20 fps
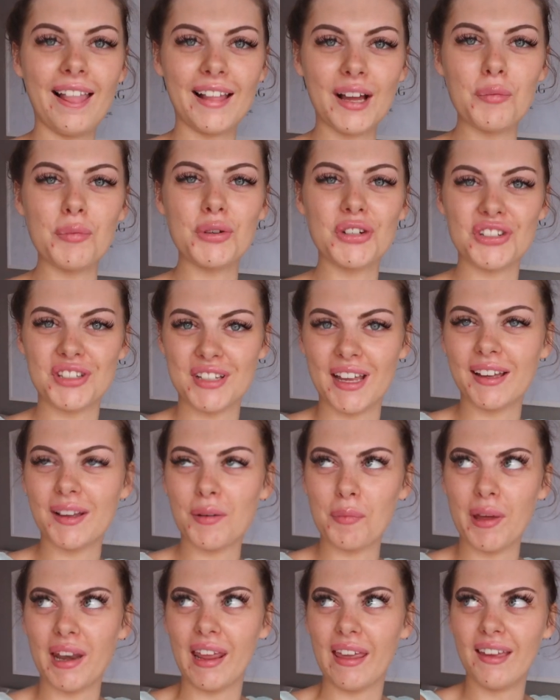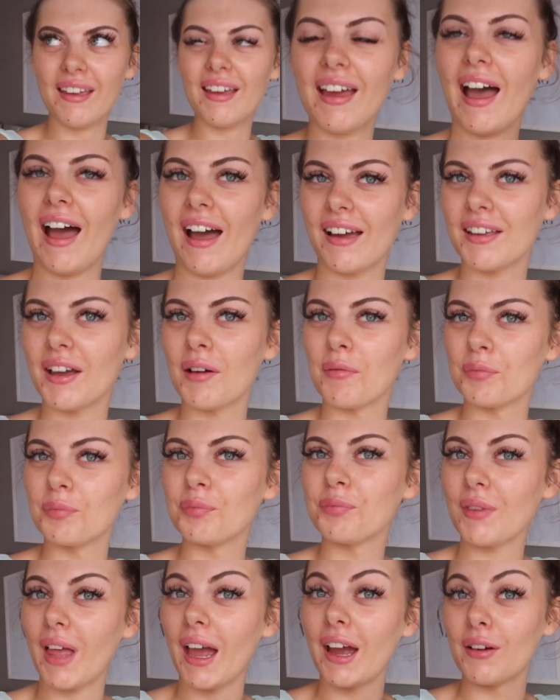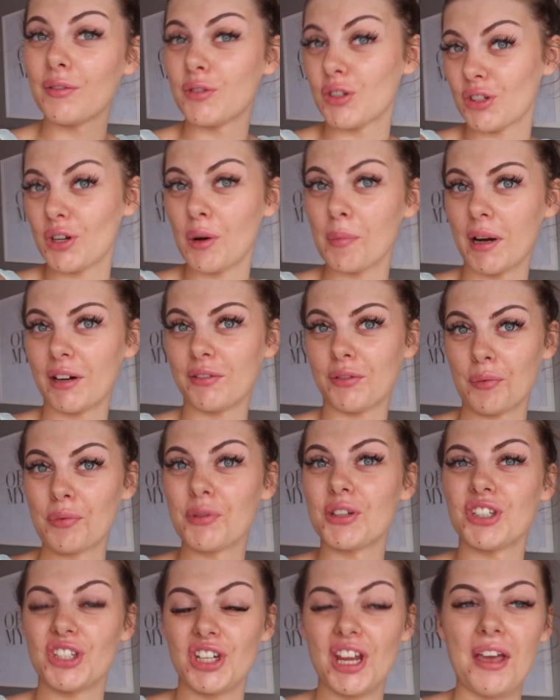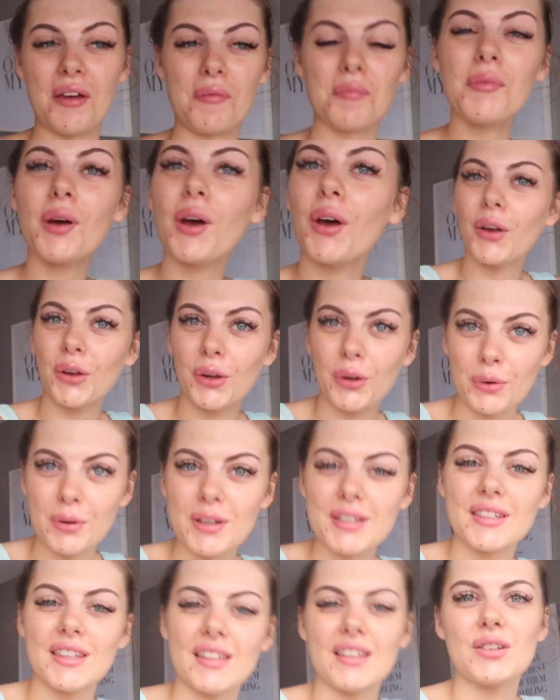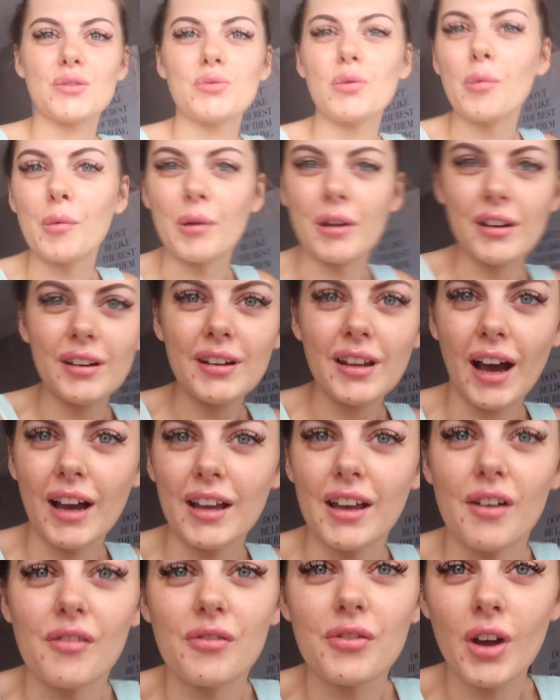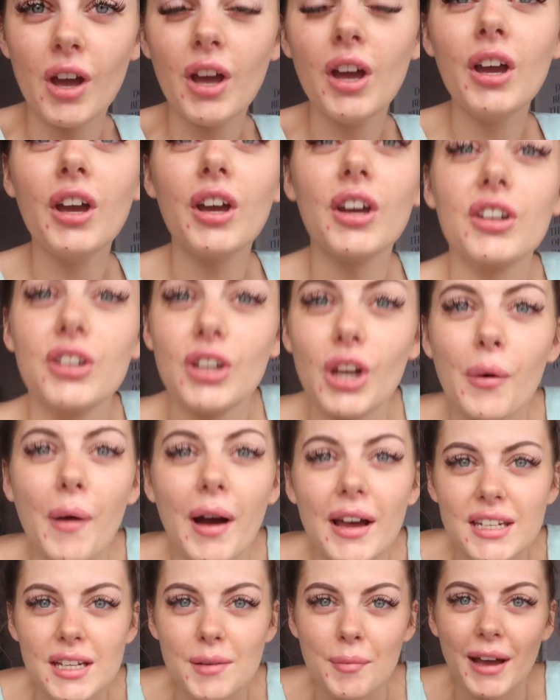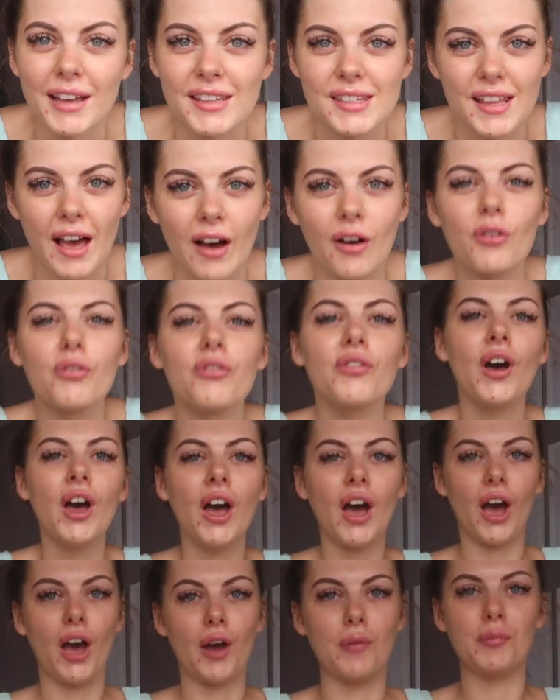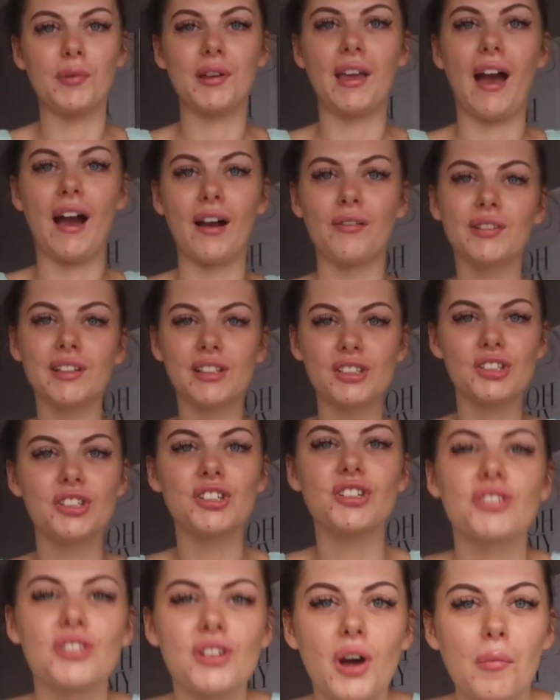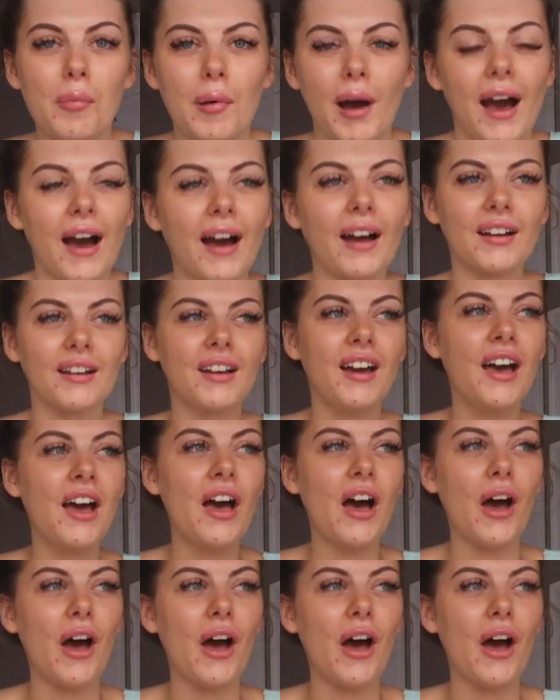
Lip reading: Can we just take a minute? I have just got back from the gym. Who is this woman? I have no idea myself. But yeah, I've literally just got back.